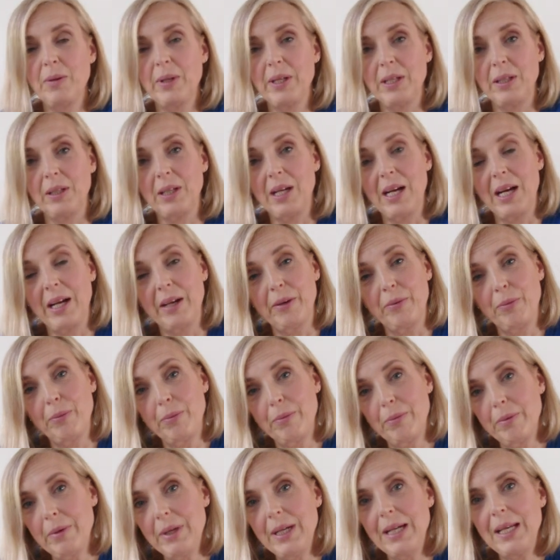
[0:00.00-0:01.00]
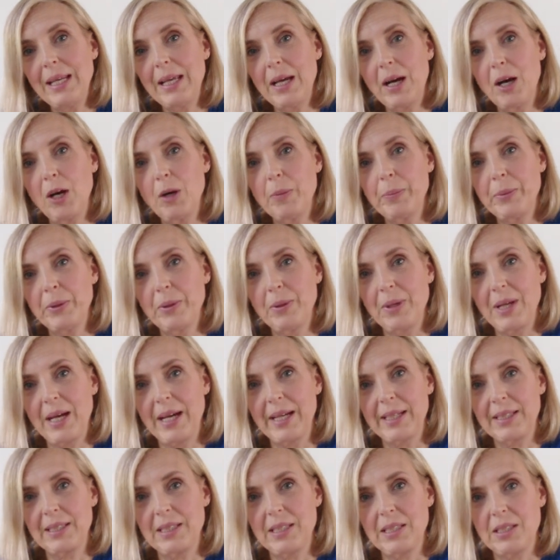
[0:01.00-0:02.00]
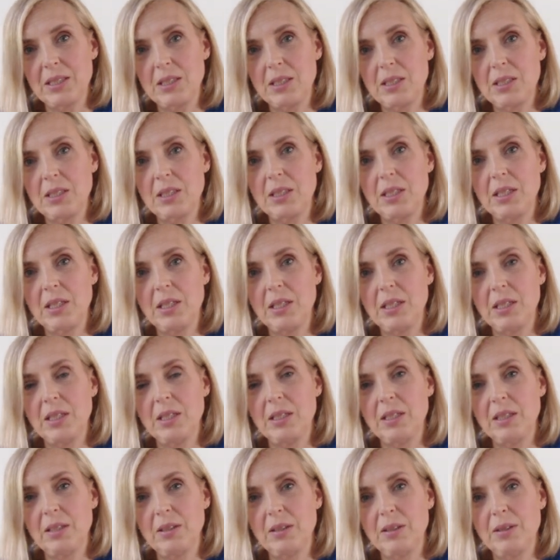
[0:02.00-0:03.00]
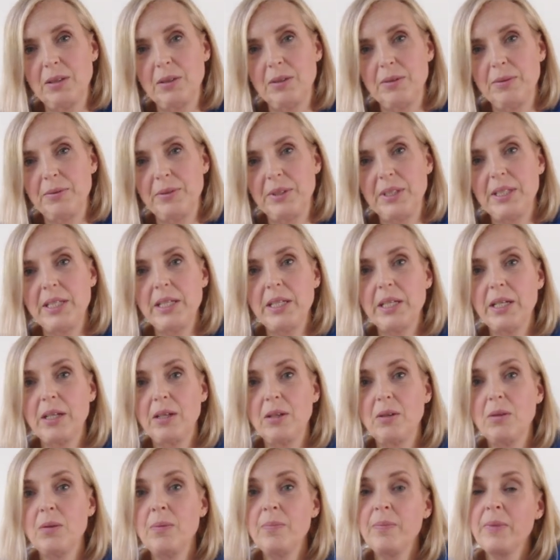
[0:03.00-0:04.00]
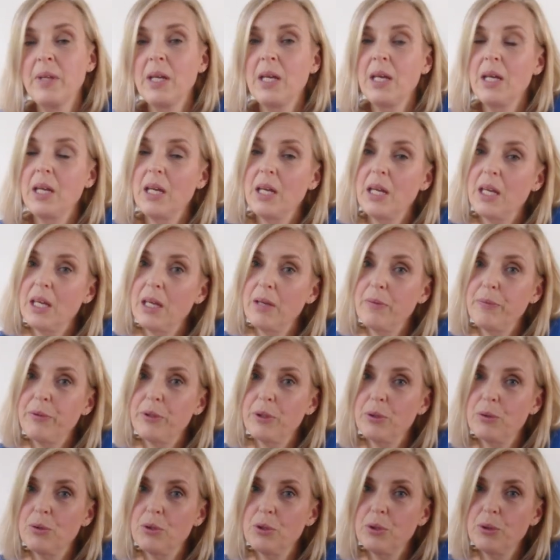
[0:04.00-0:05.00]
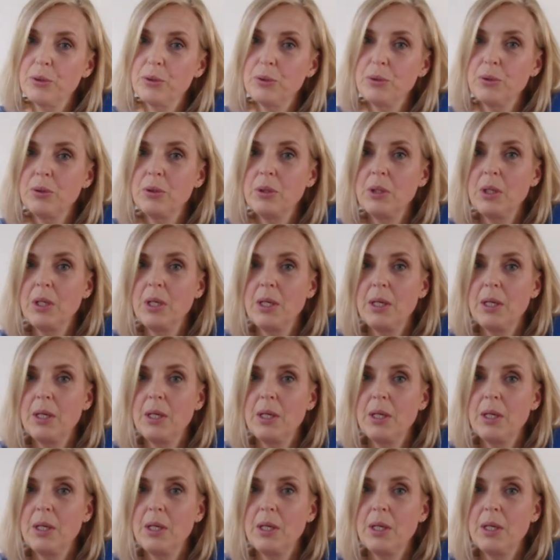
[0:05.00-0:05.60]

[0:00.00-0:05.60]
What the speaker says: Well, I really hope you like this video. If you do,